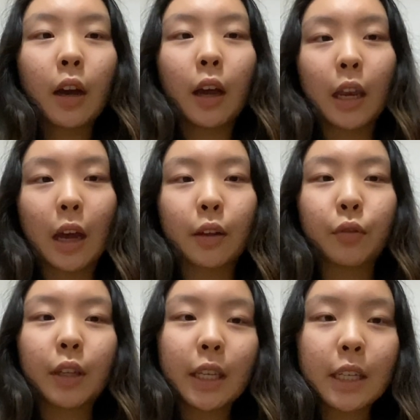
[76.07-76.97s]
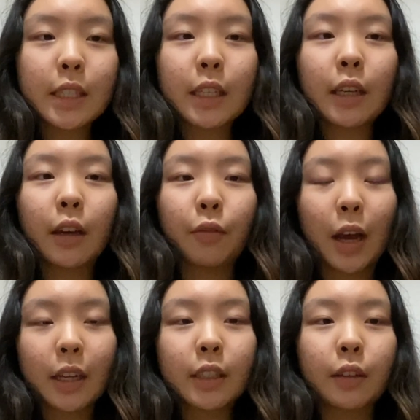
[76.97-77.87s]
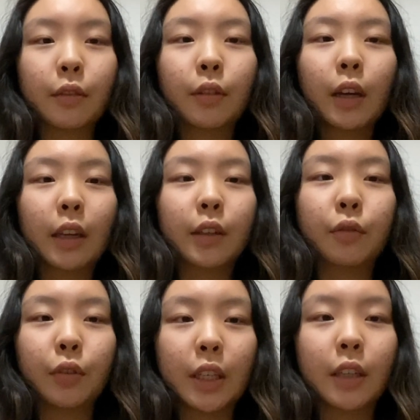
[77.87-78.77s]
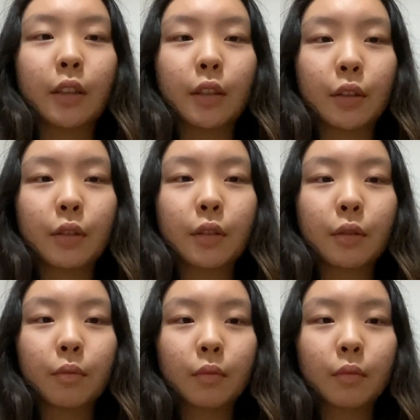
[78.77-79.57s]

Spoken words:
allowing for easy, effective, and convenient use.